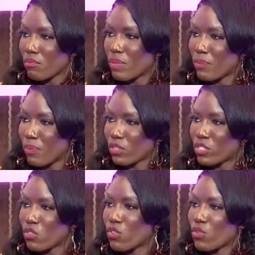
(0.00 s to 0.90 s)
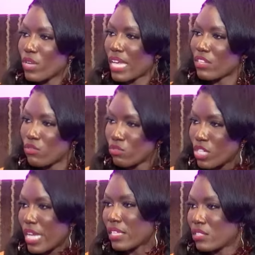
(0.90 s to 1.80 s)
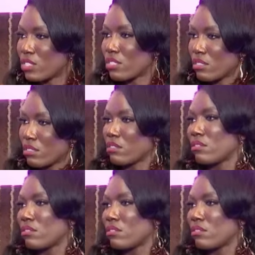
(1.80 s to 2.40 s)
people to create new change. Mm.